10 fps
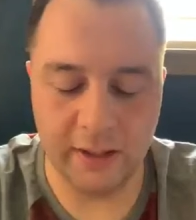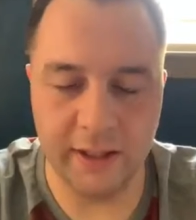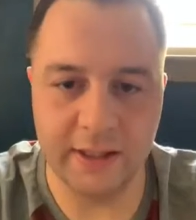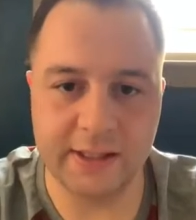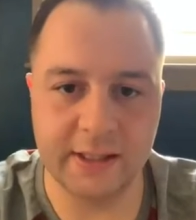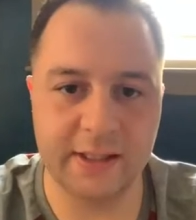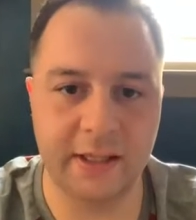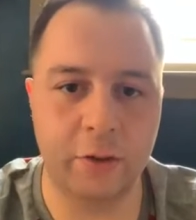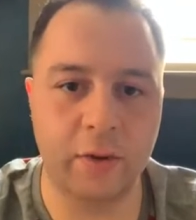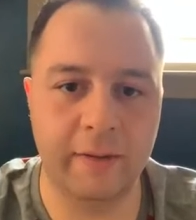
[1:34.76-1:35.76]
is a
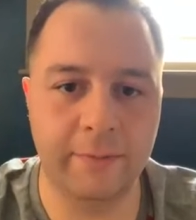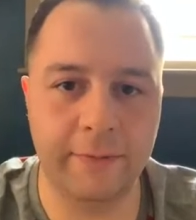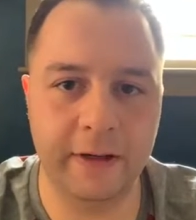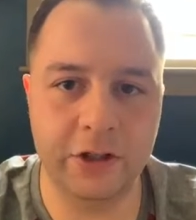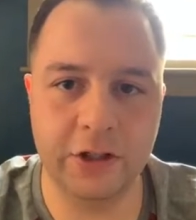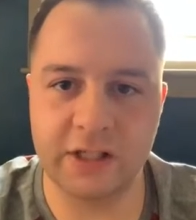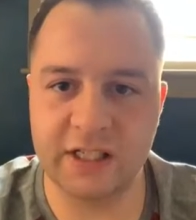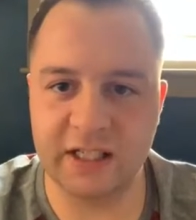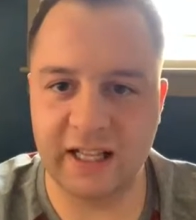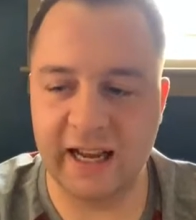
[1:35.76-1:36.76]
crime fiction
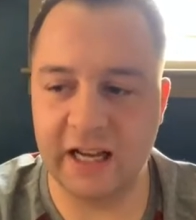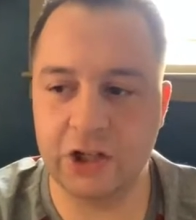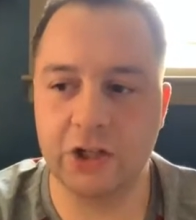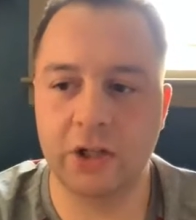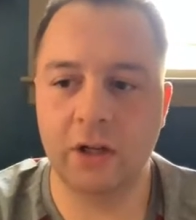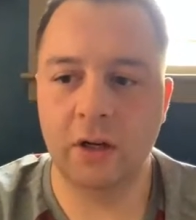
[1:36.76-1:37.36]
slash